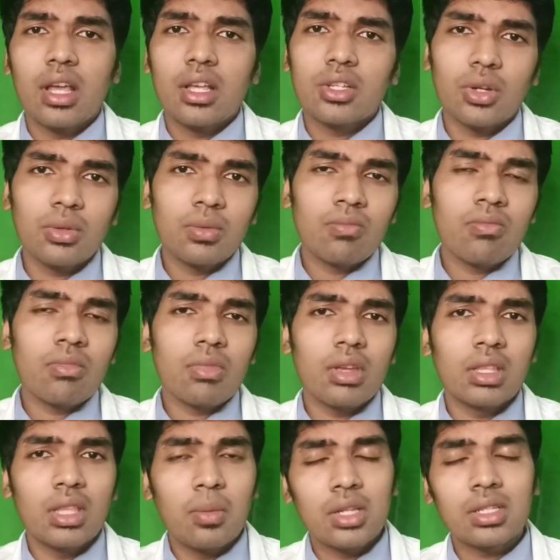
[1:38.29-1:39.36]
So,
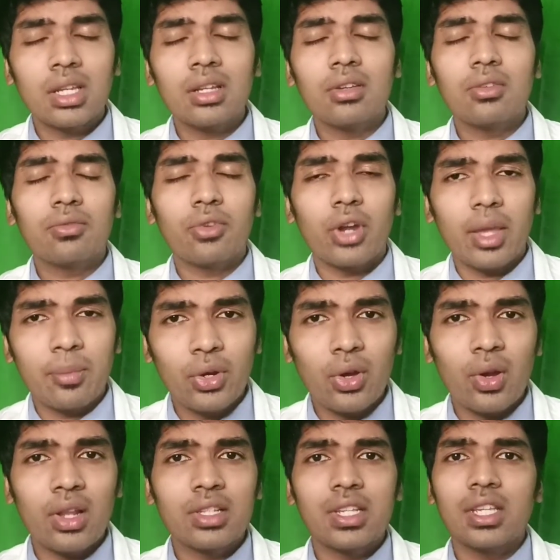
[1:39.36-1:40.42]
MBBS Singh for
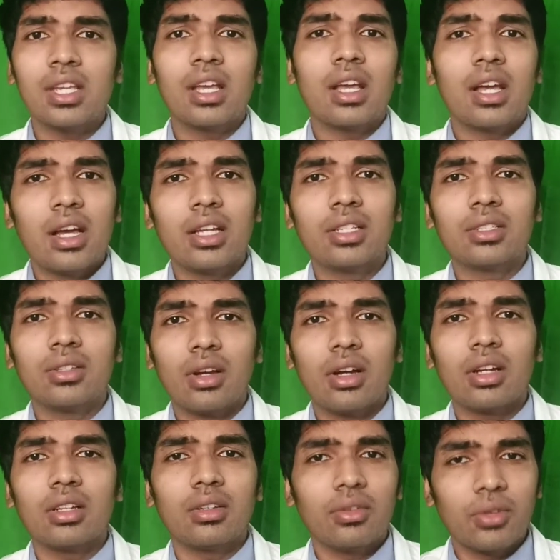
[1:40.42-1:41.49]
embryology is
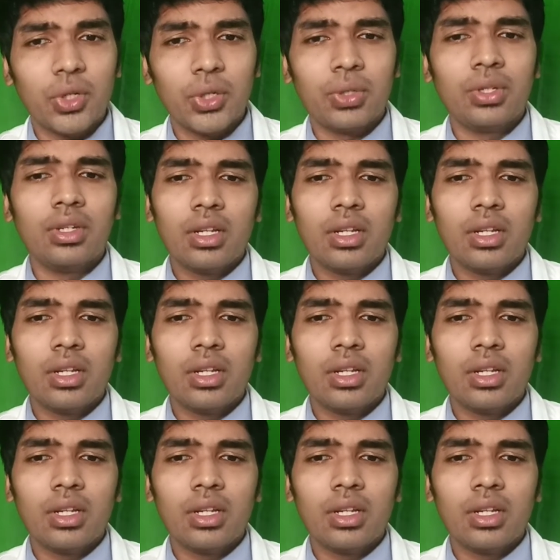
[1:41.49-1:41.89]
good.